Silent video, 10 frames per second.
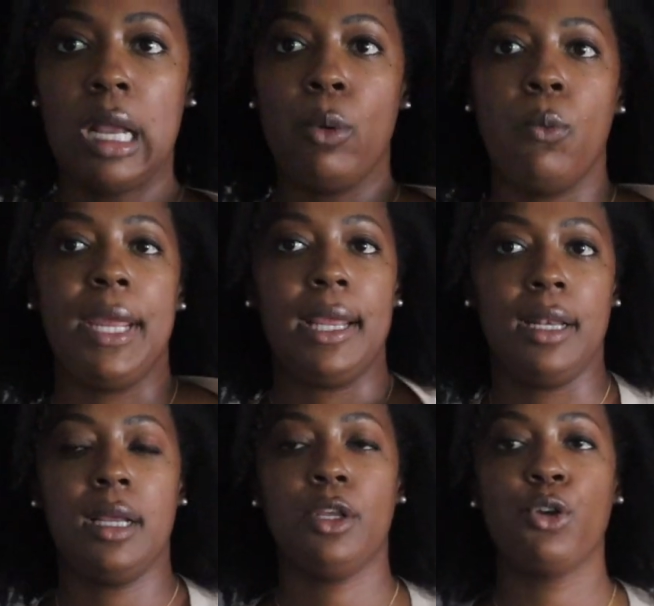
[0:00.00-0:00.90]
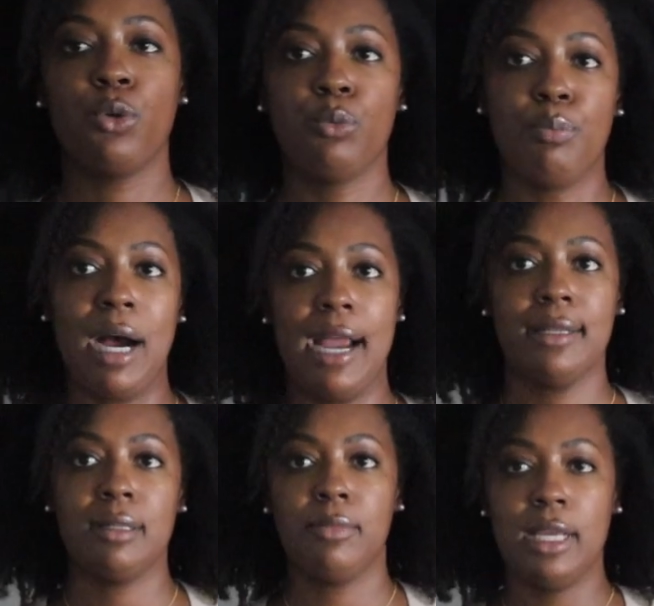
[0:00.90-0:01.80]
when you're
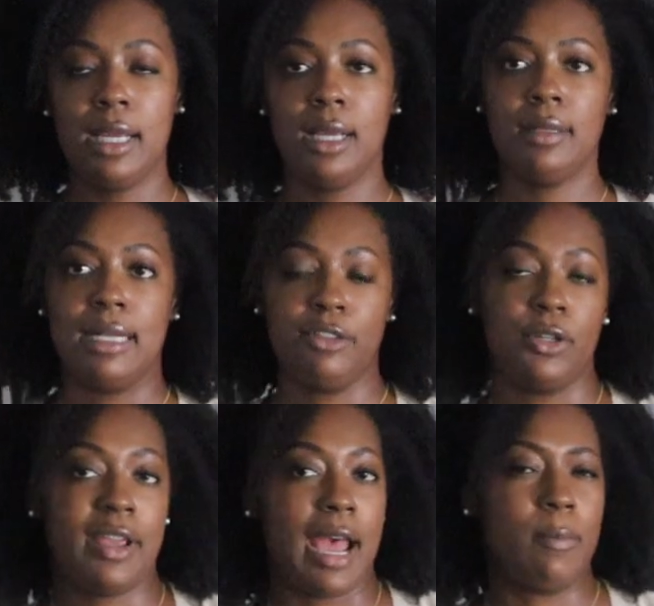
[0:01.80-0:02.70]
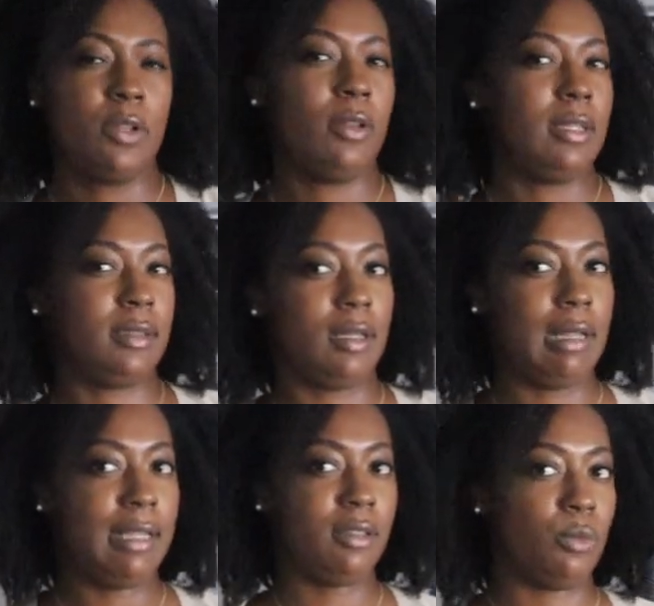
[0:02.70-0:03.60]
buying something that's your capital that's going to
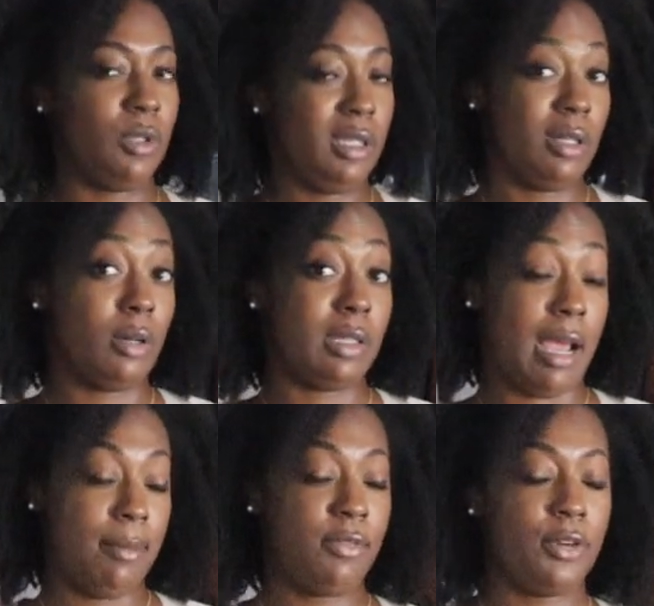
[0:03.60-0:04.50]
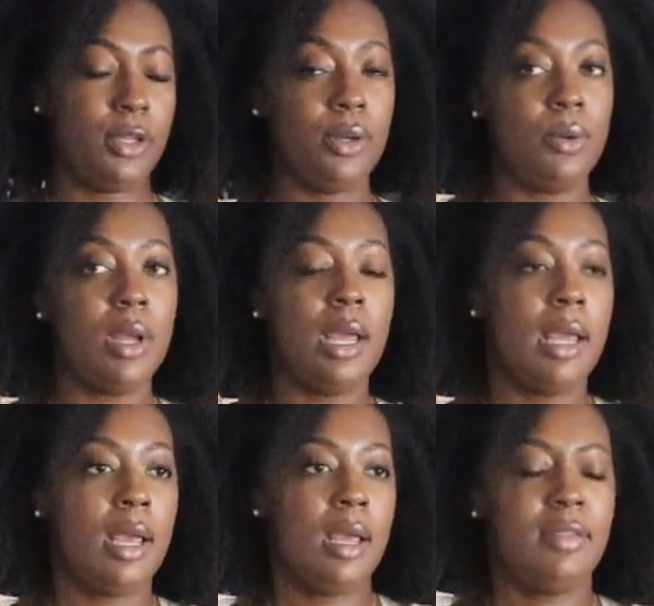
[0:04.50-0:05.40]
last a really long time for you.
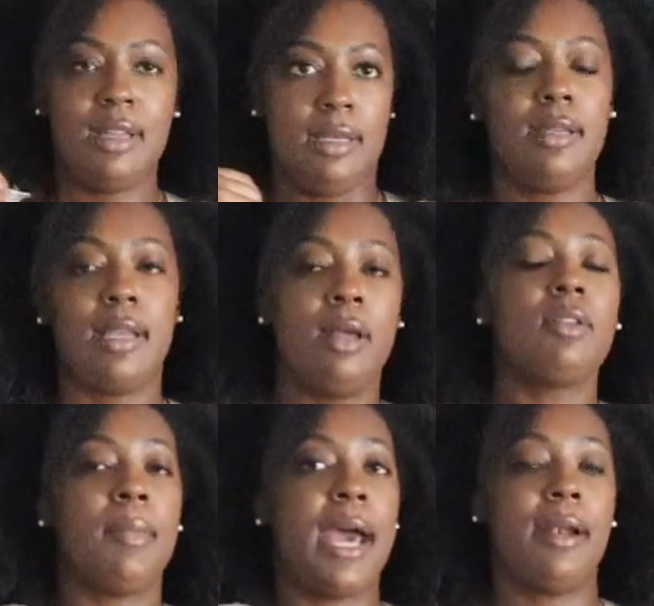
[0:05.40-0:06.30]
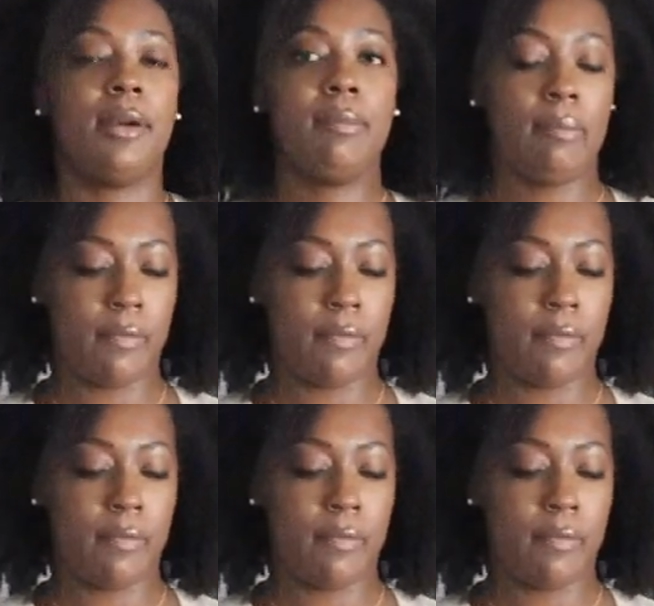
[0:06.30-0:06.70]
The details matter.